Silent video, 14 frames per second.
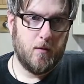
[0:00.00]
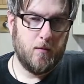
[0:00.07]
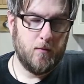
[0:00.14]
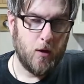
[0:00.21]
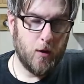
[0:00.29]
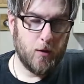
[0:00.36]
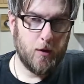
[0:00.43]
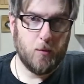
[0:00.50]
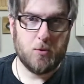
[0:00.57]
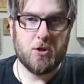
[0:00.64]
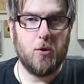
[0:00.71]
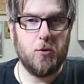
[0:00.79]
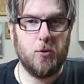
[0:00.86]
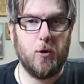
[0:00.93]
there
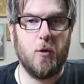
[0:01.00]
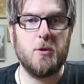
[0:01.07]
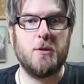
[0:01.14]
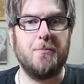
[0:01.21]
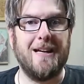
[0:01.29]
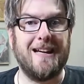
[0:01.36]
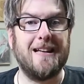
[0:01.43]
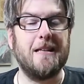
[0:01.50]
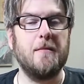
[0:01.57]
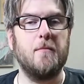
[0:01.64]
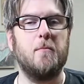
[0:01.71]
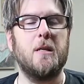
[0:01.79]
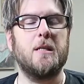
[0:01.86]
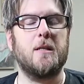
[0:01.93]
was no gross
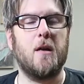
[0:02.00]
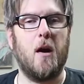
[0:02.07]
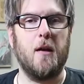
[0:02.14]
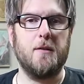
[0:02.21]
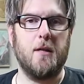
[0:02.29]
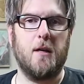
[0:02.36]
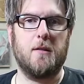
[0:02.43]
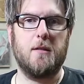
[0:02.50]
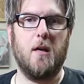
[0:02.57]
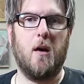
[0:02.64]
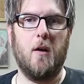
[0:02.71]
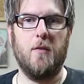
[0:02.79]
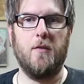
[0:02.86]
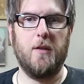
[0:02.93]
misconduct
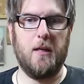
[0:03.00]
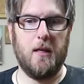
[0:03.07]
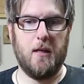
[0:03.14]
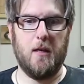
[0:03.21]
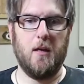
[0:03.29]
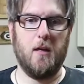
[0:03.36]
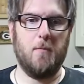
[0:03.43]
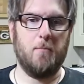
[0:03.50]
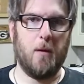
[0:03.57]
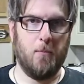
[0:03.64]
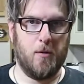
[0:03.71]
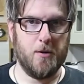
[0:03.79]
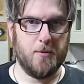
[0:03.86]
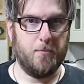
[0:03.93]
on the
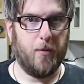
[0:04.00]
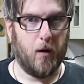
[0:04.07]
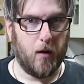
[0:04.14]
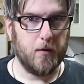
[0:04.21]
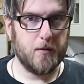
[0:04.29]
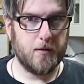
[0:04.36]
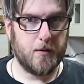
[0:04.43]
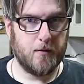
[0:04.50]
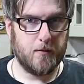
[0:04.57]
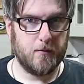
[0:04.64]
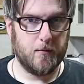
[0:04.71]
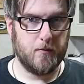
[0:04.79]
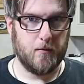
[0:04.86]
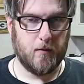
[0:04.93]
members'
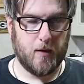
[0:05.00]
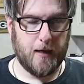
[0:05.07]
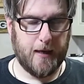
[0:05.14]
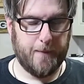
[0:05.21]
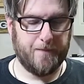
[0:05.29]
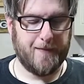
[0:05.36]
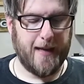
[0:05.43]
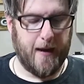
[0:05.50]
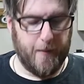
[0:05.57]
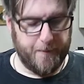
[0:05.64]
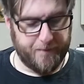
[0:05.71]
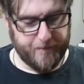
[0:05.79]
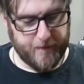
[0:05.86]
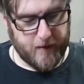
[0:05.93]
parts, right? Now,
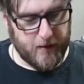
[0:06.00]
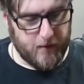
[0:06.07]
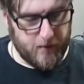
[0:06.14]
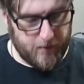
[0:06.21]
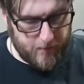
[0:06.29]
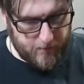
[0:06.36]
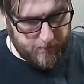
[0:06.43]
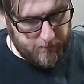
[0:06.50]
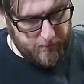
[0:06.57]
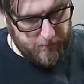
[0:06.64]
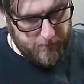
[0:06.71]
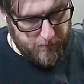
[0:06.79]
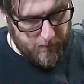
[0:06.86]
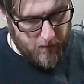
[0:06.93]

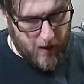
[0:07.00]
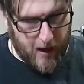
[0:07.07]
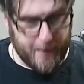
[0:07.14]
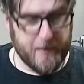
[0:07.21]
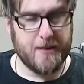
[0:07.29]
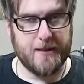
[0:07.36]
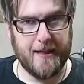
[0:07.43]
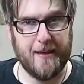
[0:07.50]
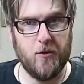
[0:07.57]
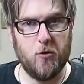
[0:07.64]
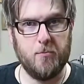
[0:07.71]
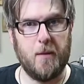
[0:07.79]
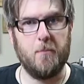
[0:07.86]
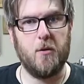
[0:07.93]
I'm a
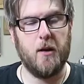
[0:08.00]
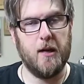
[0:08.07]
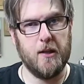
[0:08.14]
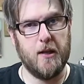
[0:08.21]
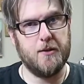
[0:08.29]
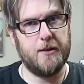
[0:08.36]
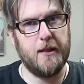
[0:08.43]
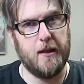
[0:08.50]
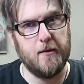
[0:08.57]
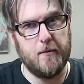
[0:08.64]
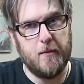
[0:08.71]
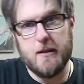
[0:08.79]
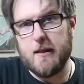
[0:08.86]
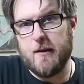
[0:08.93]
single member LLC.
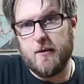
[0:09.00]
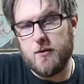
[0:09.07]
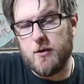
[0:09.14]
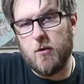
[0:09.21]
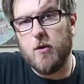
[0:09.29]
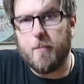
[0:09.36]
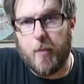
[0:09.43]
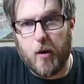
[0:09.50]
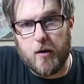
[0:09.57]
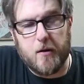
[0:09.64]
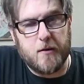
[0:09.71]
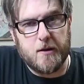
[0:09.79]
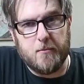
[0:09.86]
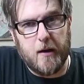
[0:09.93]
It means there's no other
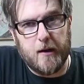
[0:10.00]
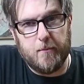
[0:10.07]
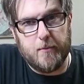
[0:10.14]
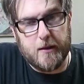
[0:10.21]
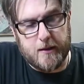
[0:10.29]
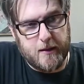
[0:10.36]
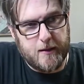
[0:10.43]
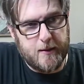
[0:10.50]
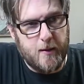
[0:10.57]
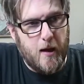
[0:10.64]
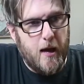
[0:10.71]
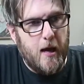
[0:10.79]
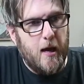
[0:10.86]
partners in my business.